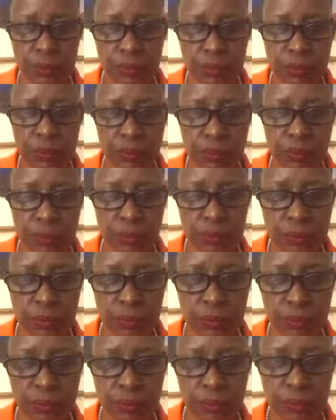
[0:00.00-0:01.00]

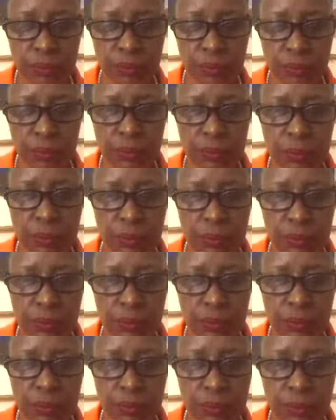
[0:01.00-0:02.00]

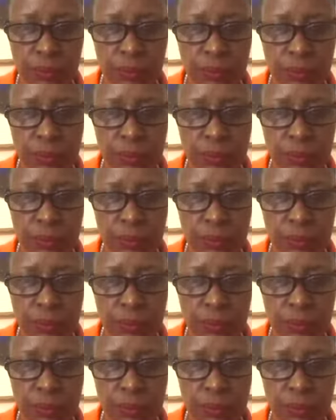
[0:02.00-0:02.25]
(not speaking)